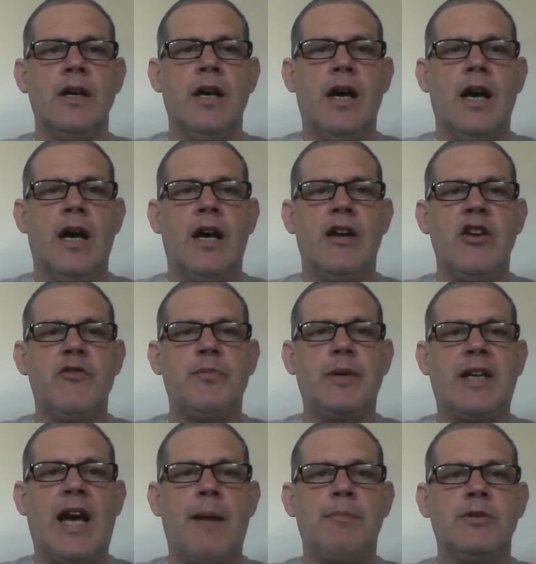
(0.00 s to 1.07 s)
If per
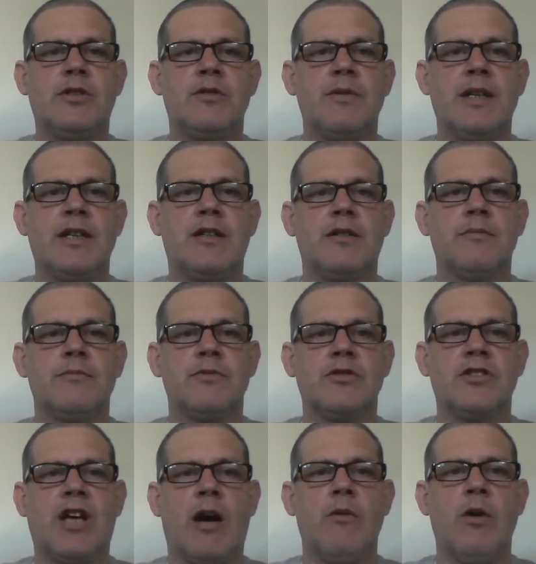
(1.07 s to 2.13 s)
capita
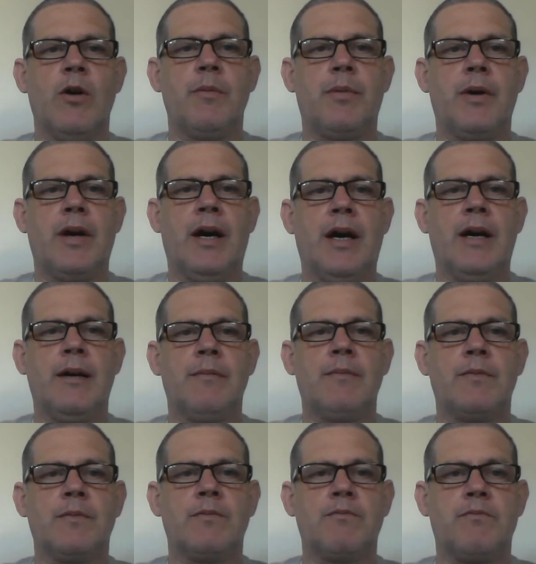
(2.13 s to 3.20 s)
incomes go up,
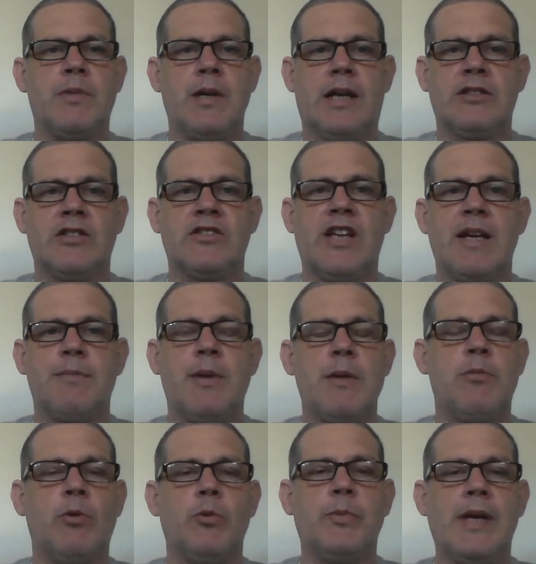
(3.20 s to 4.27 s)
as I say,
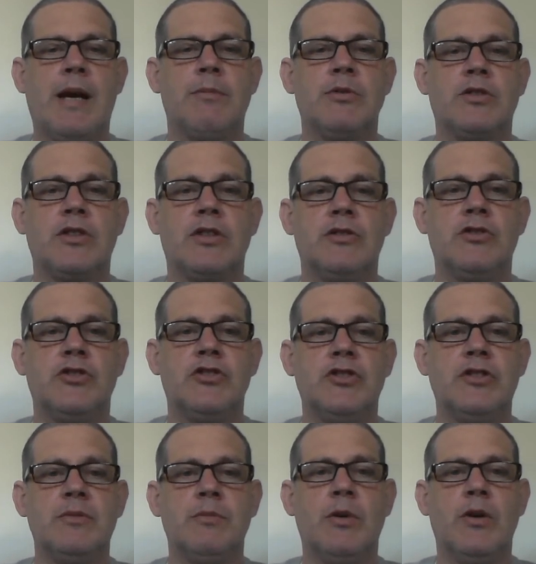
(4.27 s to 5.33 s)
people will be able to
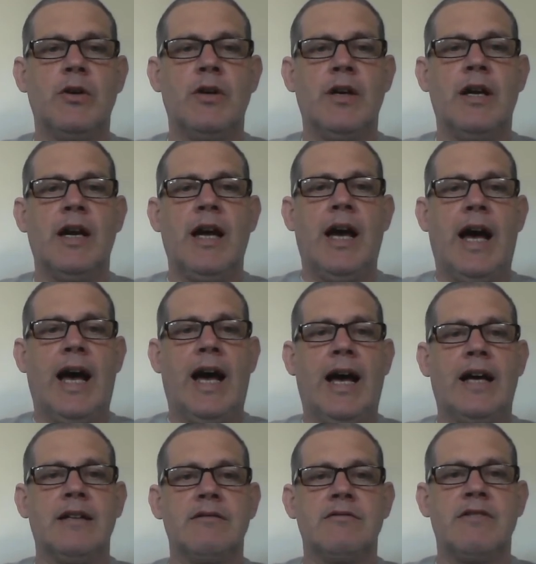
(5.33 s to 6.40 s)
consume more,
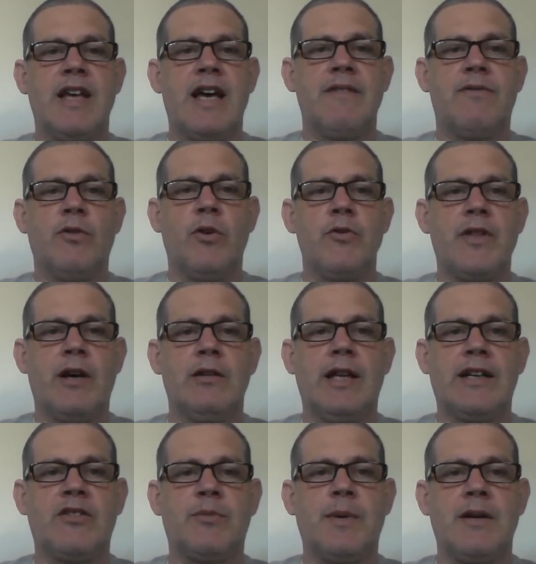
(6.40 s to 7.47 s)
and therefore they'll
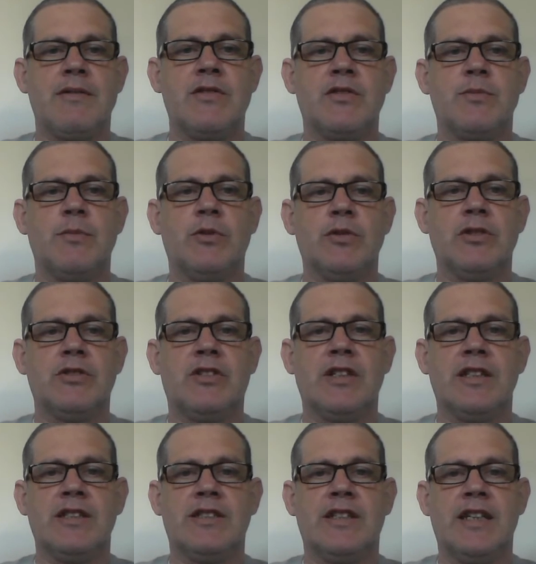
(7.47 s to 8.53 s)
experience more
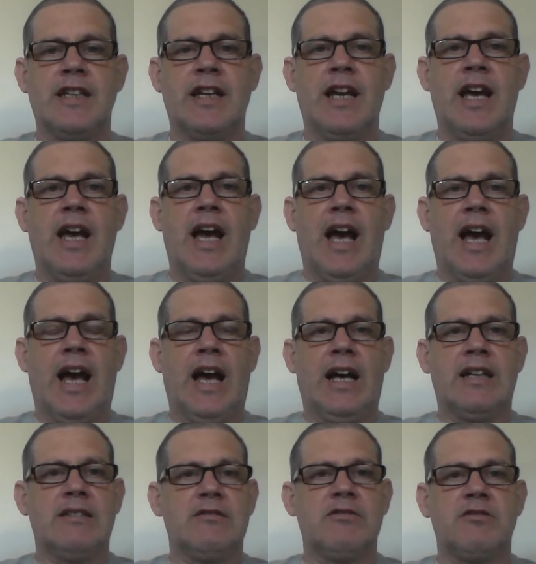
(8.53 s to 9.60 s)
utility,
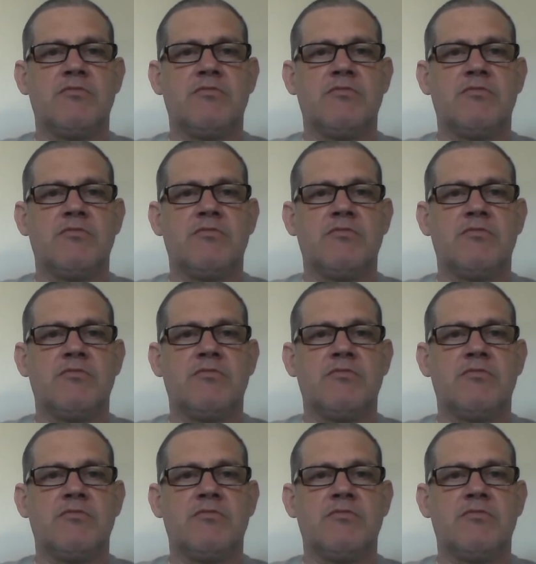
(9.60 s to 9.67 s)
and